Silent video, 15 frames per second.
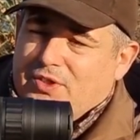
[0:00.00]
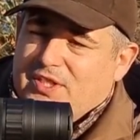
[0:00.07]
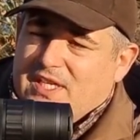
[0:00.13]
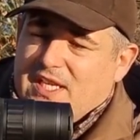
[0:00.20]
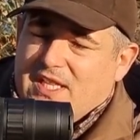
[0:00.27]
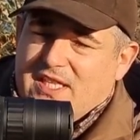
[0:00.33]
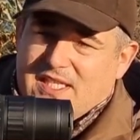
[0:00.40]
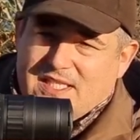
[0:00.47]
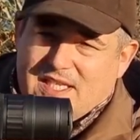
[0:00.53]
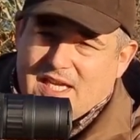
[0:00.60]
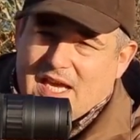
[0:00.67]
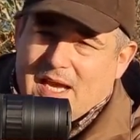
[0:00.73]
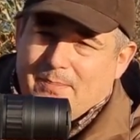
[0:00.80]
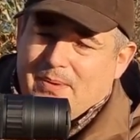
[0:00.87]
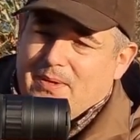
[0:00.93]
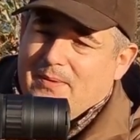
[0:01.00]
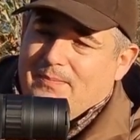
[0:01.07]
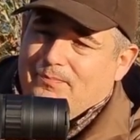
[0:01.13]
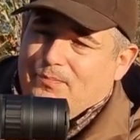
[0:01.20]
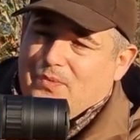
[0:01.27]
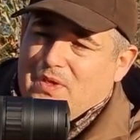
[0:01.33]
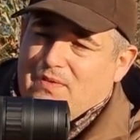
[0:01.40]
underneath this cap
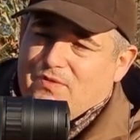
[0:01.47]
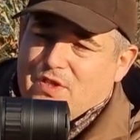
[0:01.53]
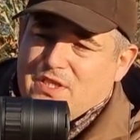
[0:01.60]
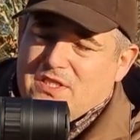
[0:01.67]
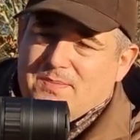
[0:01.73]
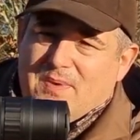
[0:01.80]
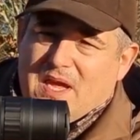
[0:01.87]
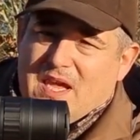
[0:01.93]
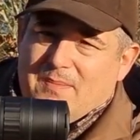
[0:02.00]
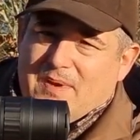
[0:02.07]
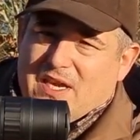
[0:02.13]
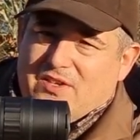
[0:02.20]
you've got your spare